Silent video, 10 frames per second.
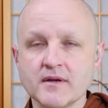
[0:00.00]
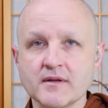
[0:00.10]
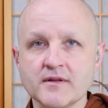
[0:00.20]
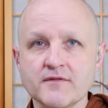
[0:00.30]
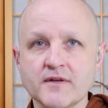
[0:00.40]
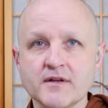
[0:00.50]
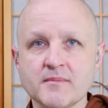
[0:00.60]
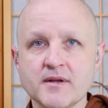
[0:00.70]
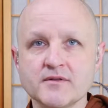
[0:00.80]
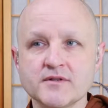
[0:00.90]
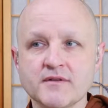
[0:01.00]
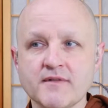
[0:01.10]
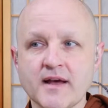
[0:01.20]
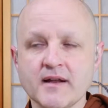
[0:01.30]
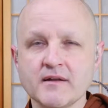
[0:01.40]
the fundamentals of
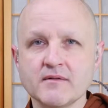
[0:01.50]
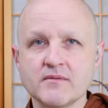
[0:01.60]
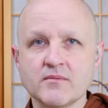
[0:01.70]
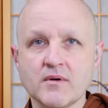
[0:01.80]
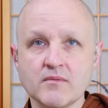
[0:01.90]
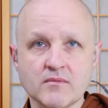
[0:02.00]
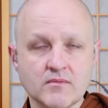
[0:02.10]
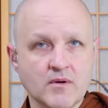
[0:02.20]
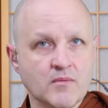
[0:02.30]
that, and what